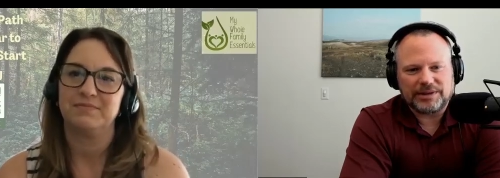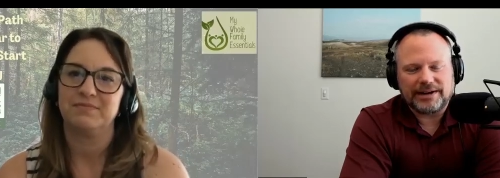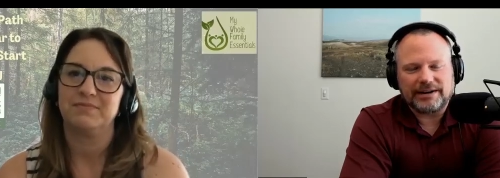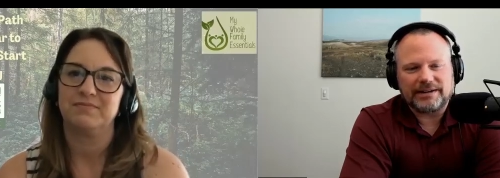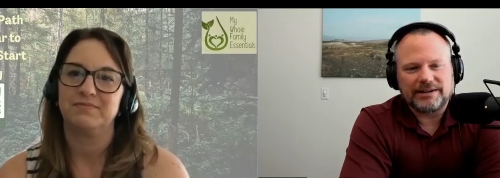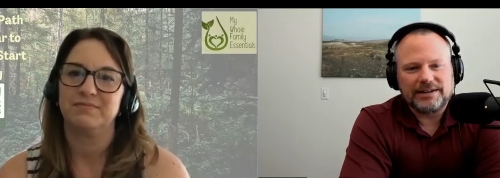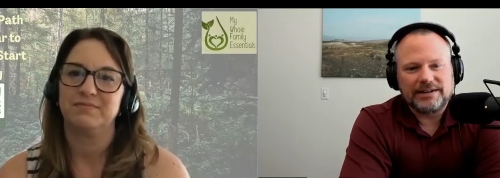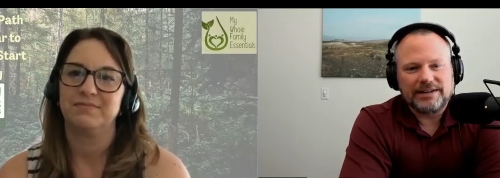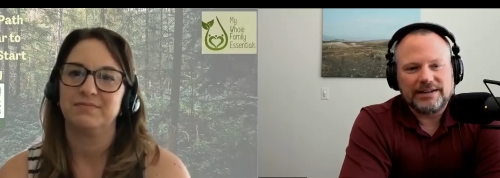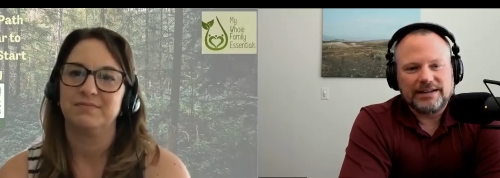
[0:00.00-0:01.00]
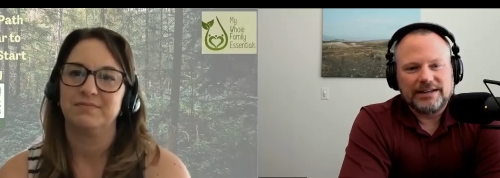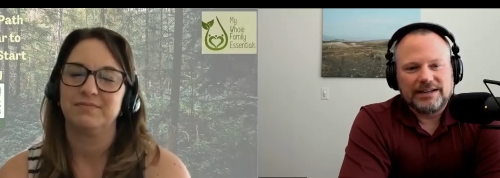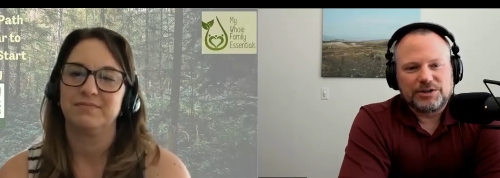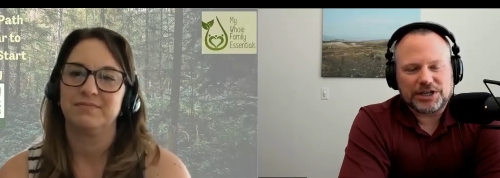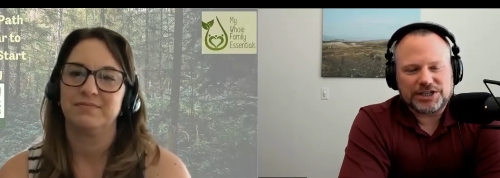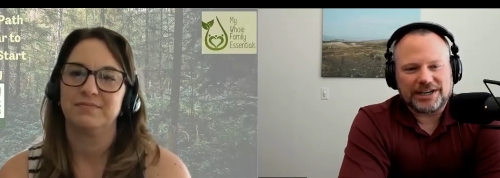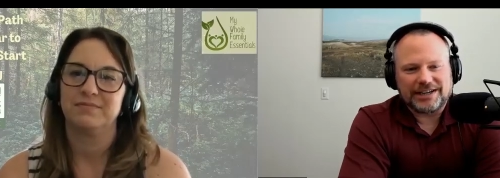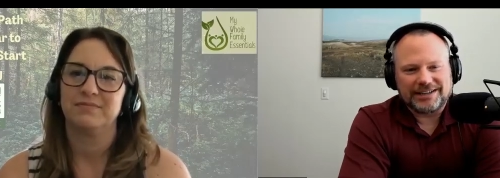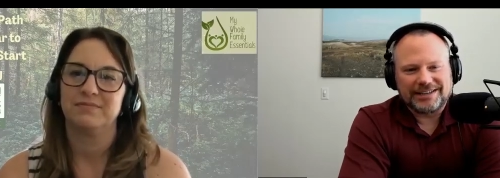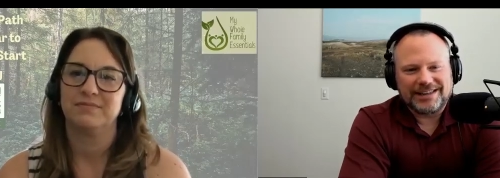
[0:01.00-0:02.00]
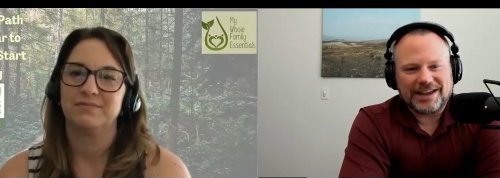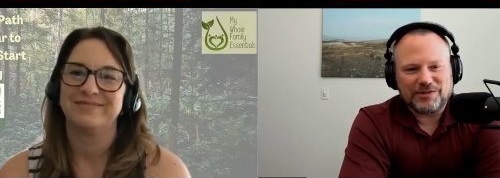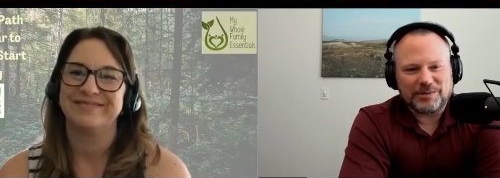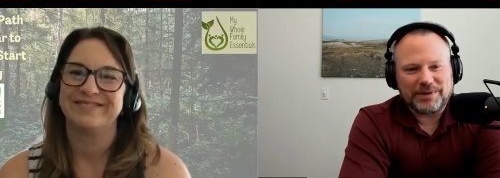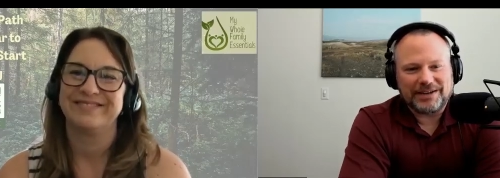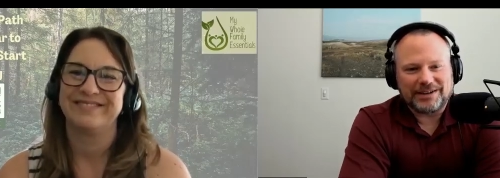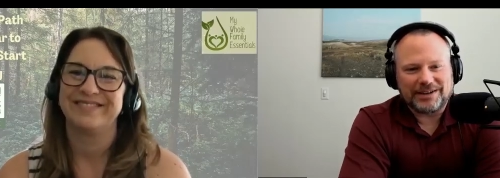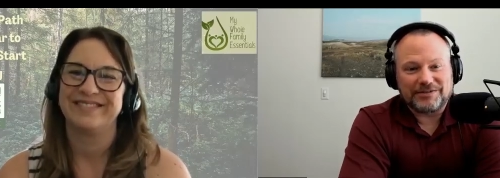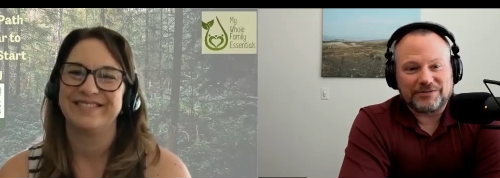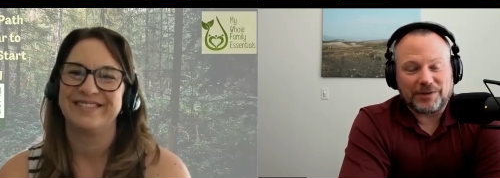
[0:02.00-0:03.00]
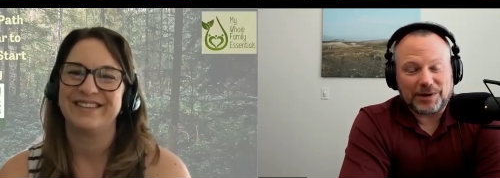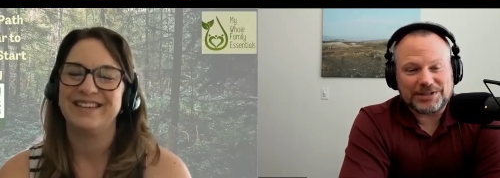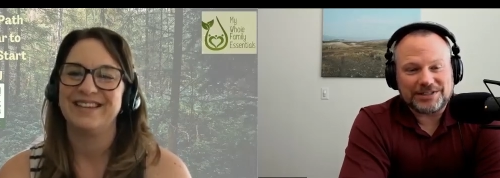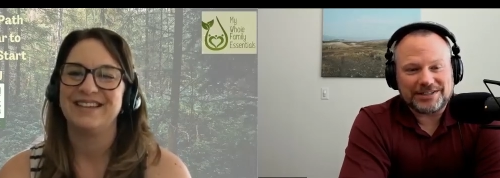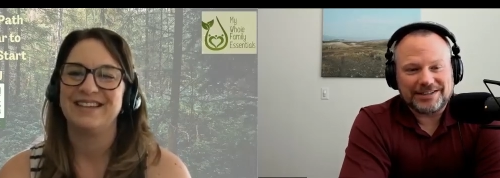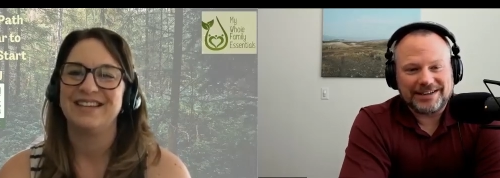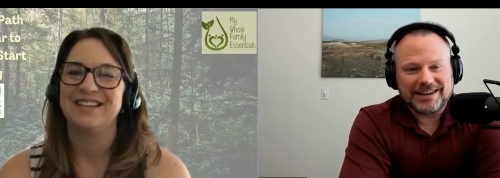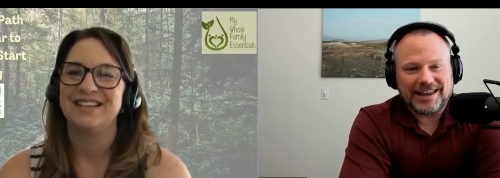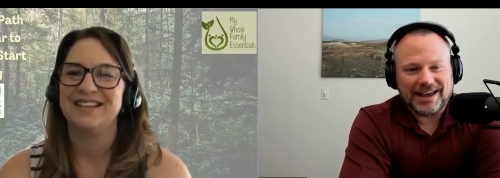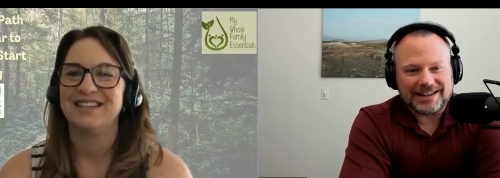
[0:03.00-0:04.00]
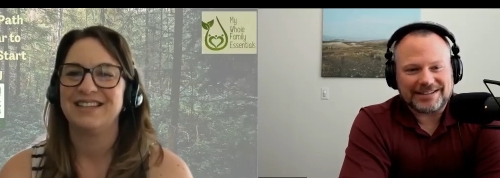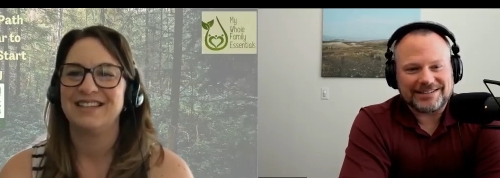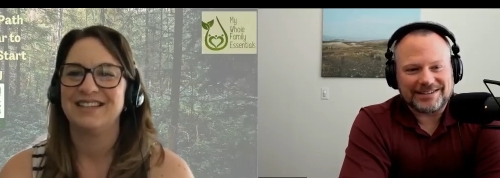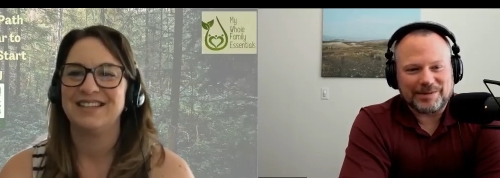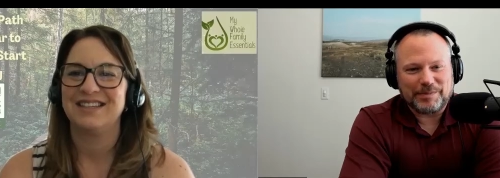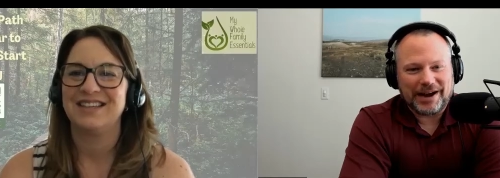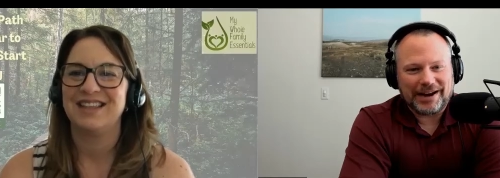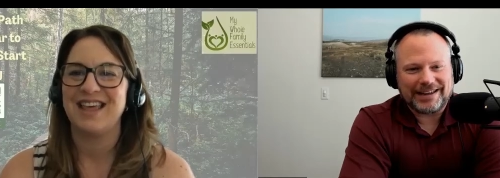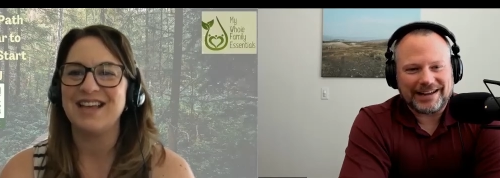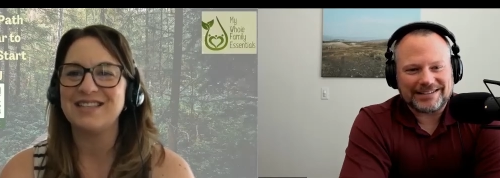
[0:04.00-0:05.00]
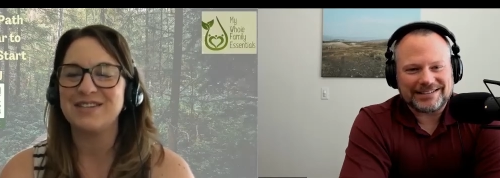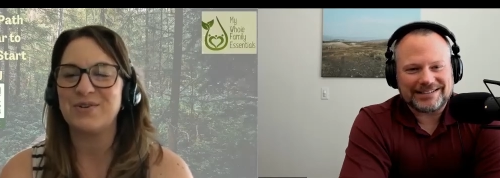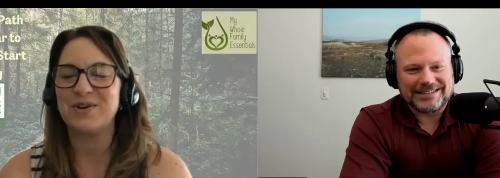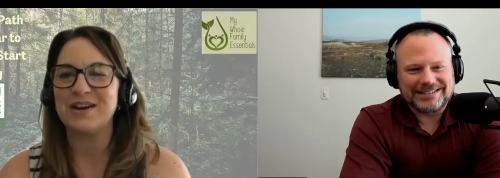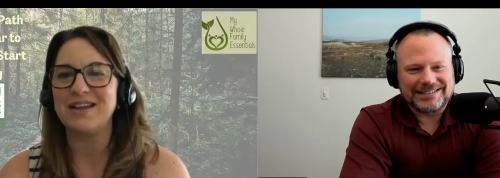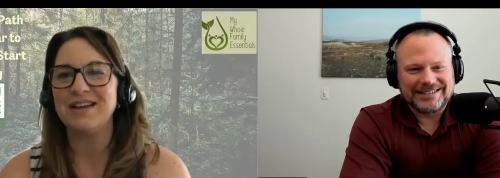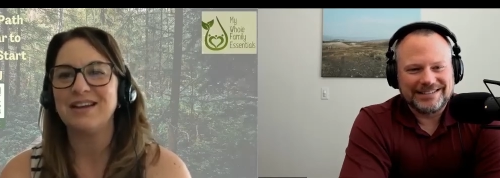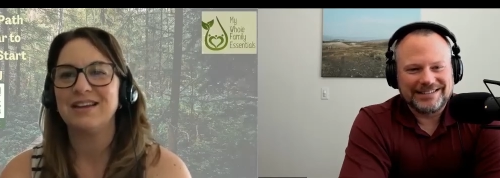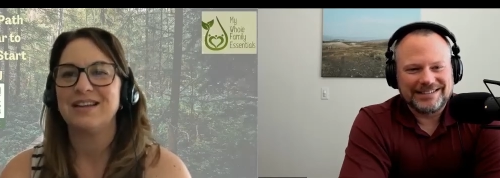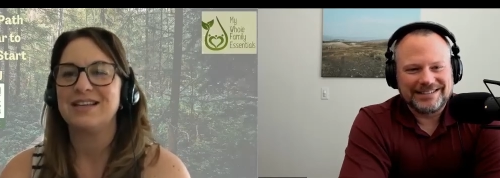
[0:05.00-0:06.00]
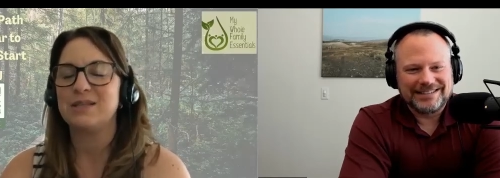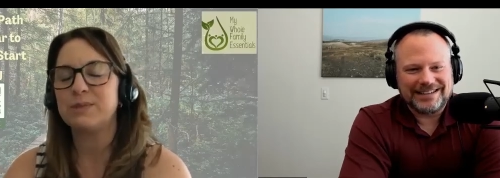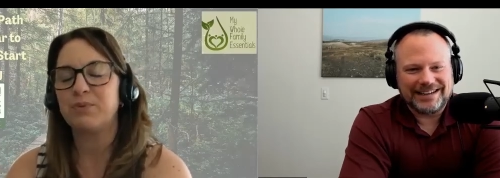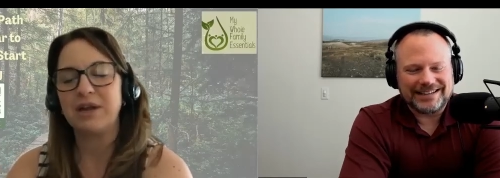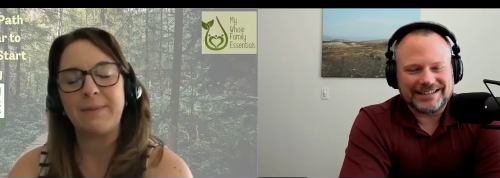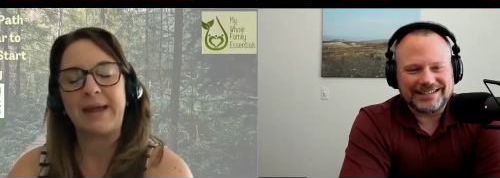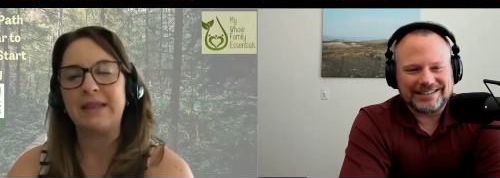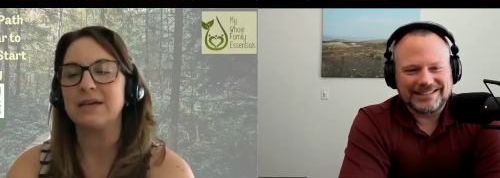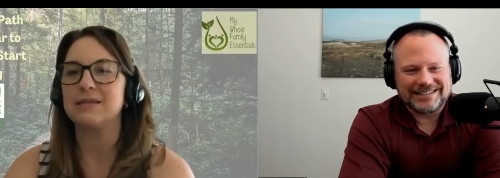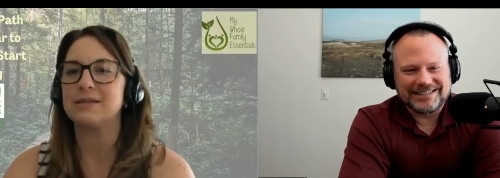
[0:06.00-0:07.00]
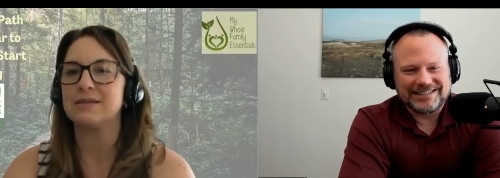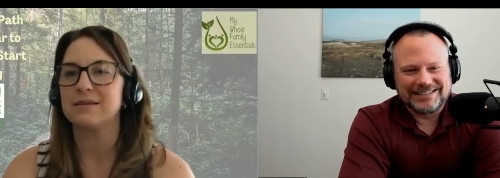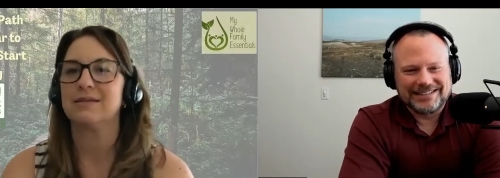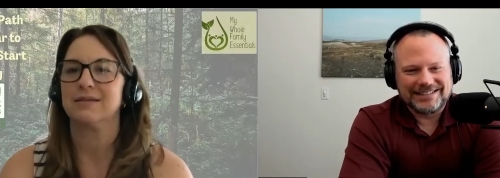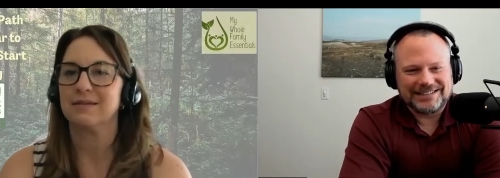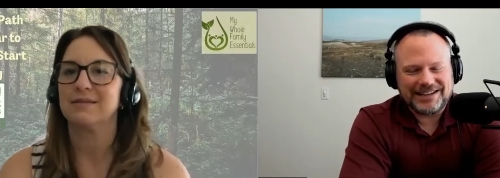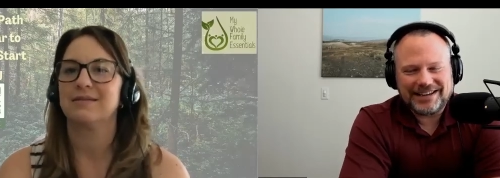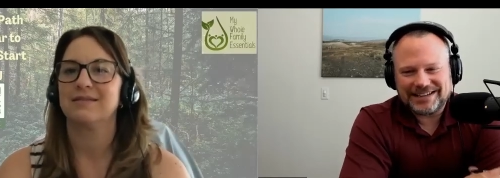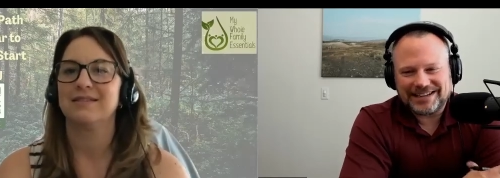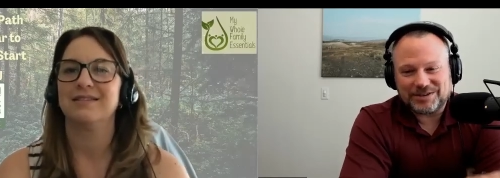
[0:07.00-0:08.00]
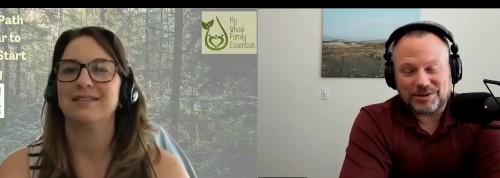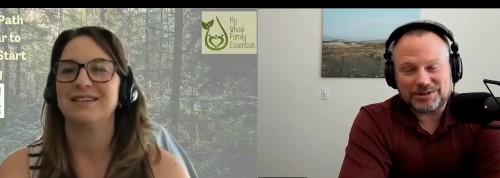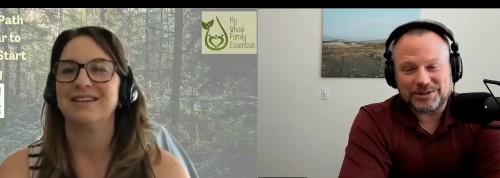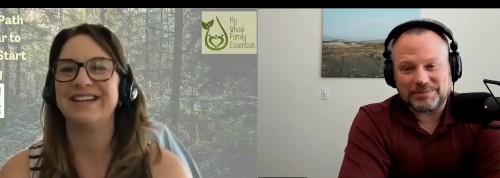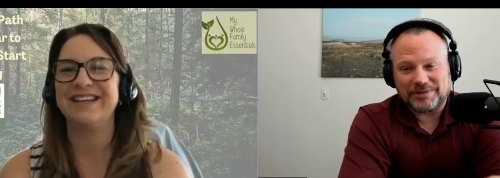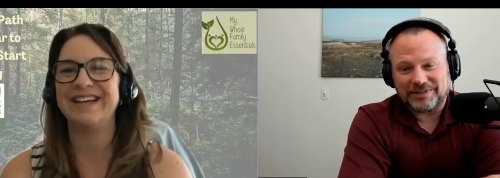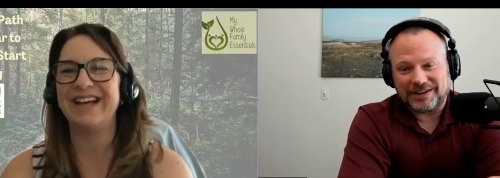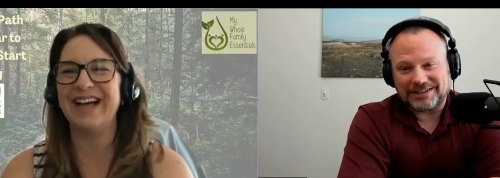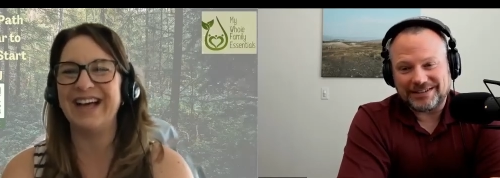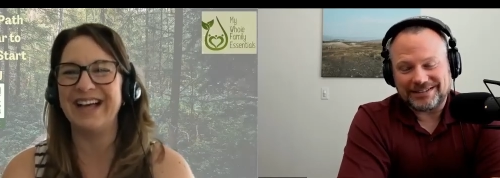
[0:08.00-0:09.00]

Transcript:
Speaker 1: it there. Trisha, thank you for being our first guest on the podcast. Thanks, Corey.
Speaker 2: This is yeah. pretty painless.
Speaker 1: See, I told you it'd be fun.